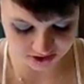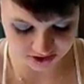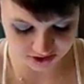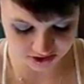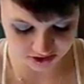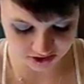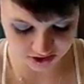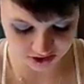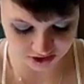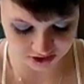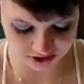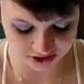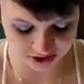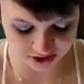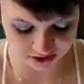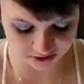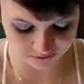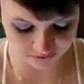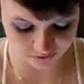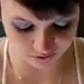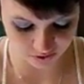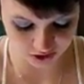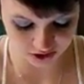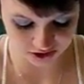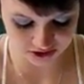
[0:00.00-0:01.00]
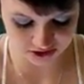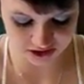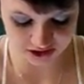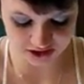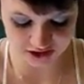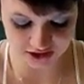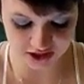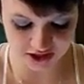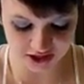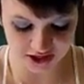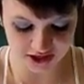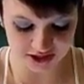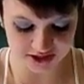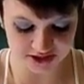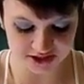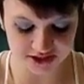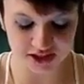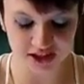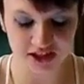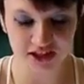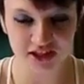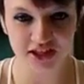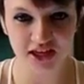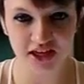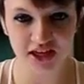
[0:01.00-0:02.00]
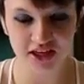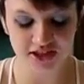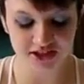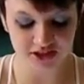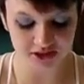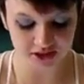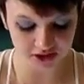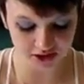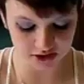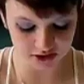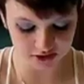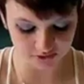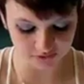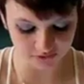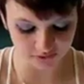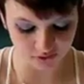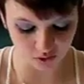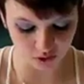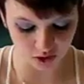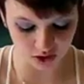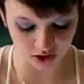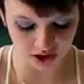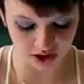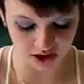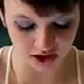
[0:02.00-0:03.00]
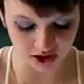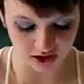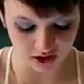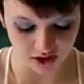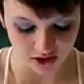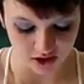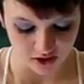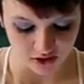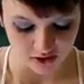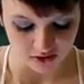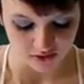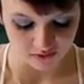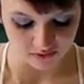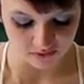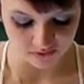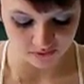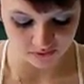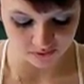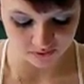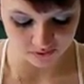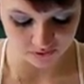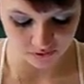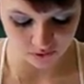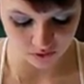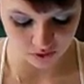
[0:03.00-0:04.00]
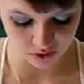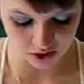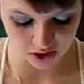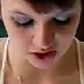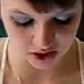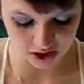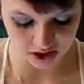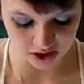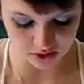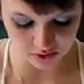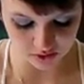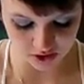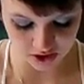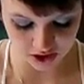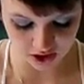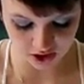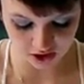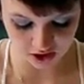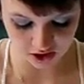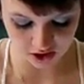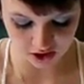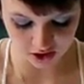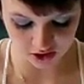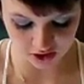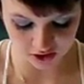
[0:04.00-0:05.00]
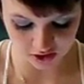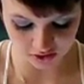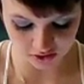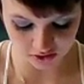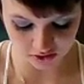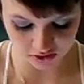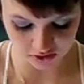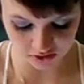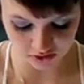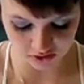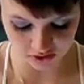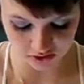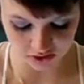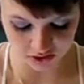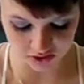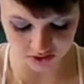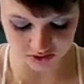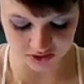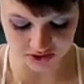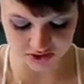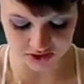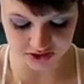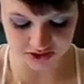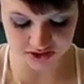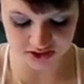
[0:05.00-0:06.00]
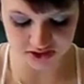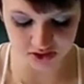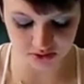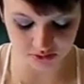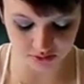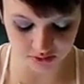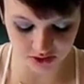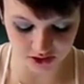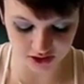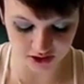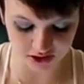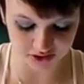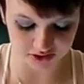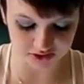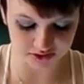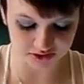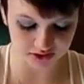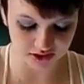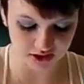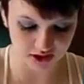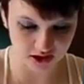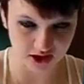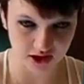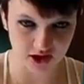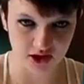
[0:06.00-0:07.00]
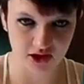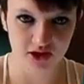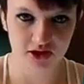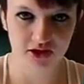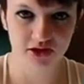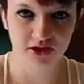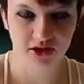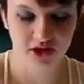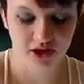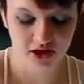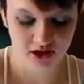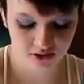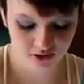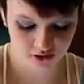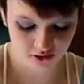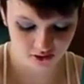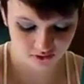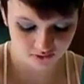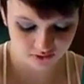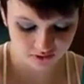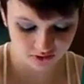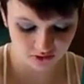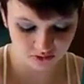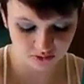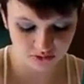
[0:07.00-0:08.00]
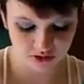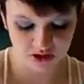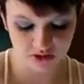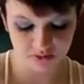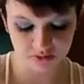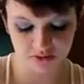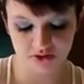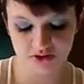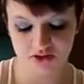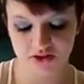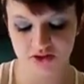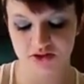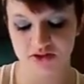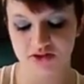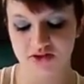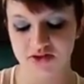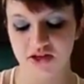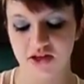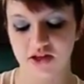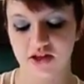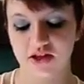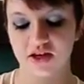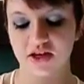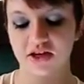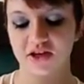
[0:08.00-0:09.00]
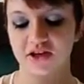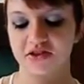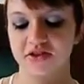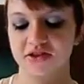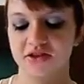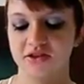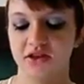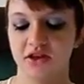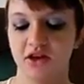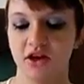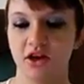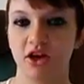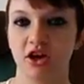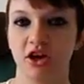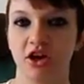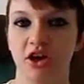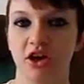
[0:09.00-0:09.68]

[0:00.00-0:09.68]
6 to 13, 14 to 18, 19 to 40, 41 through 60 plus, and I don't know if you'll be able to see this,